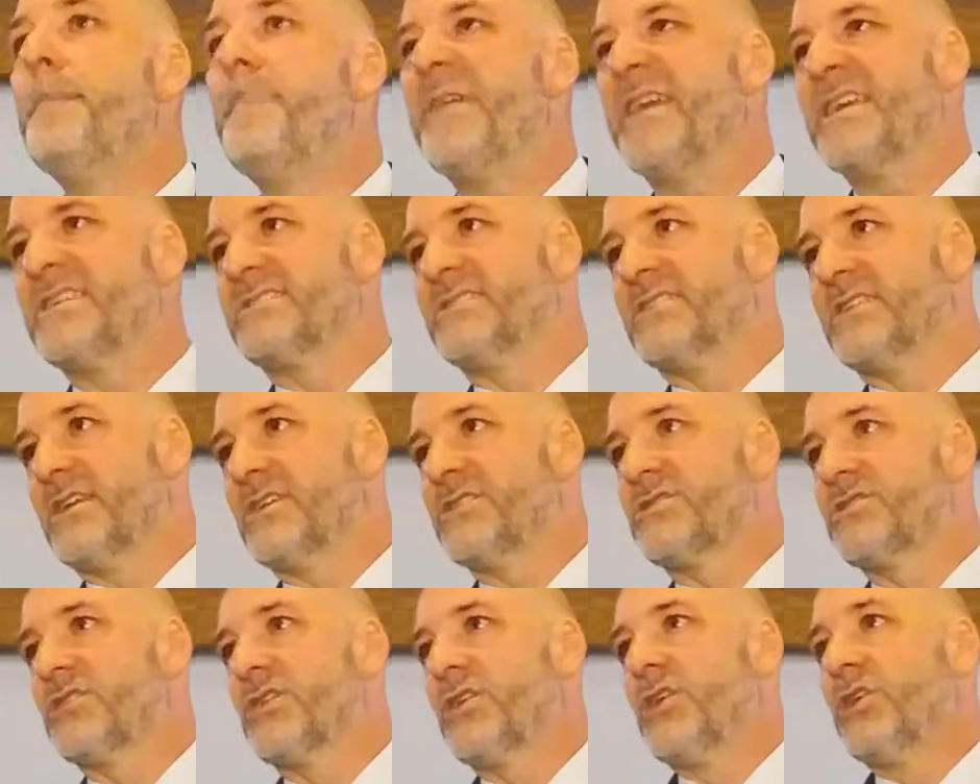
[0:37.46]

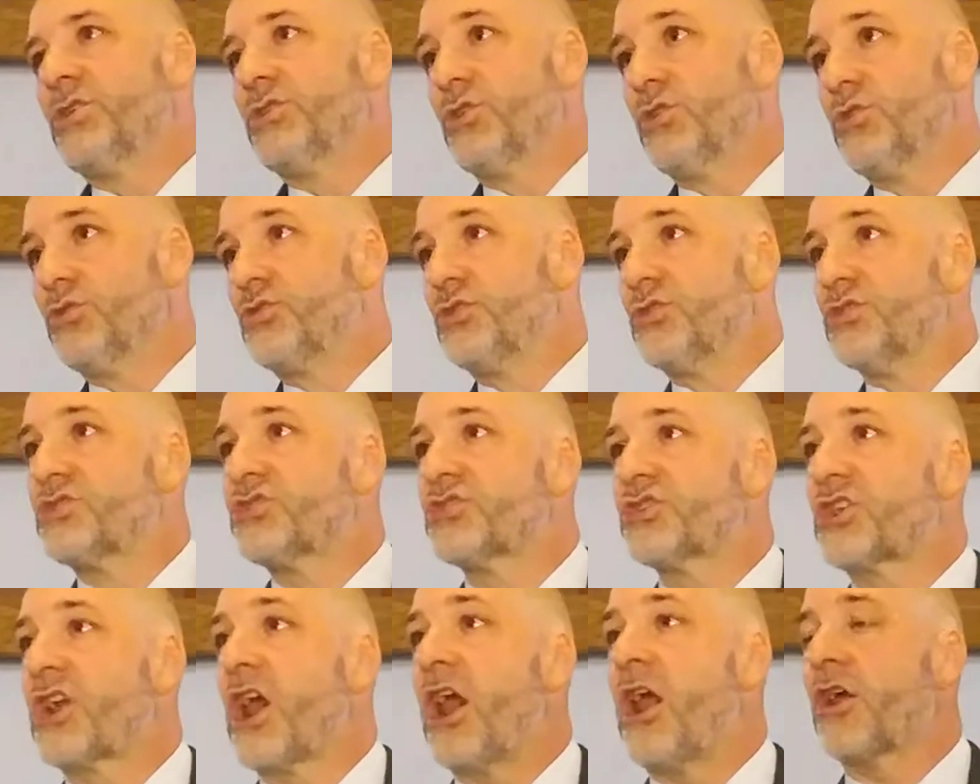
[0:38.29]
business due to the
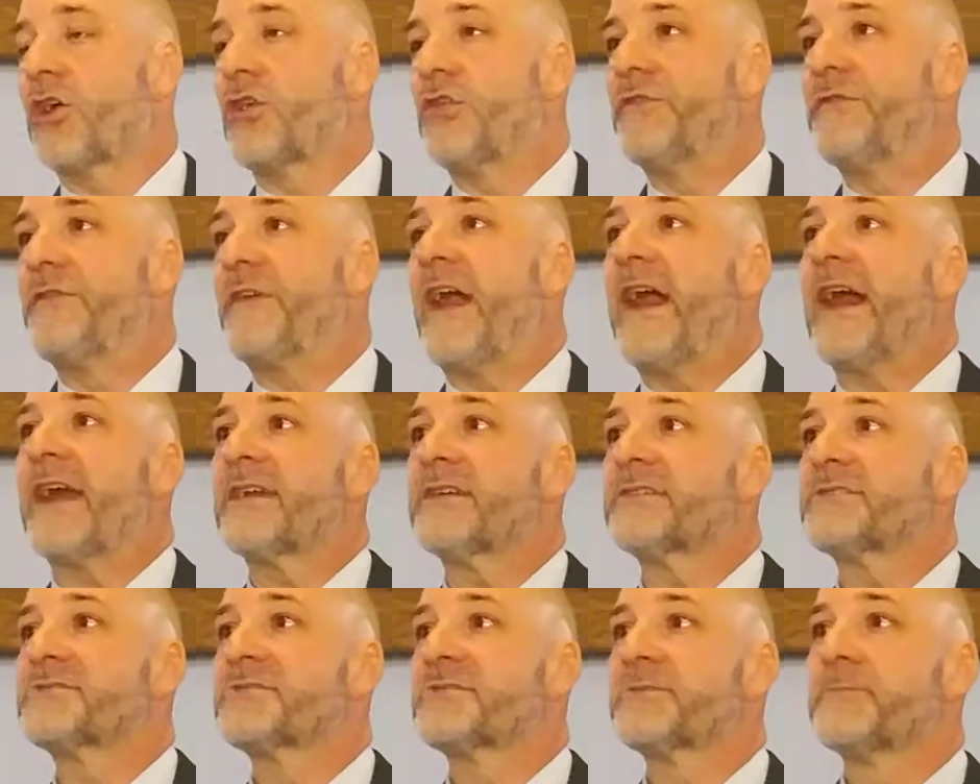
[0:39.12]
Chicago
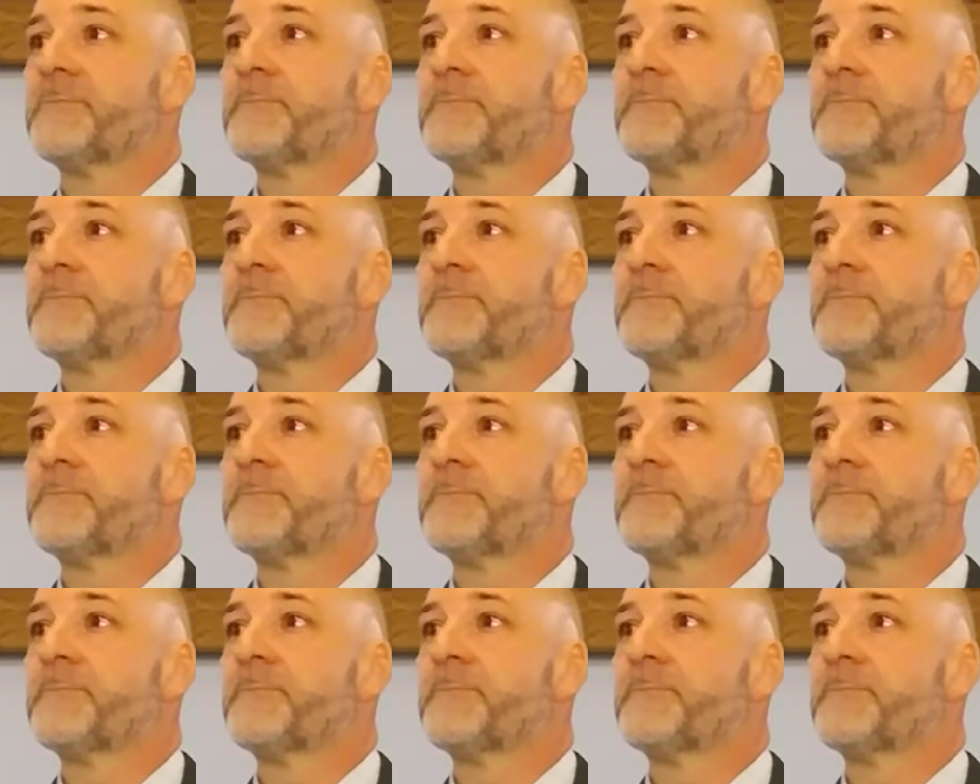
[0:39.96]
fires.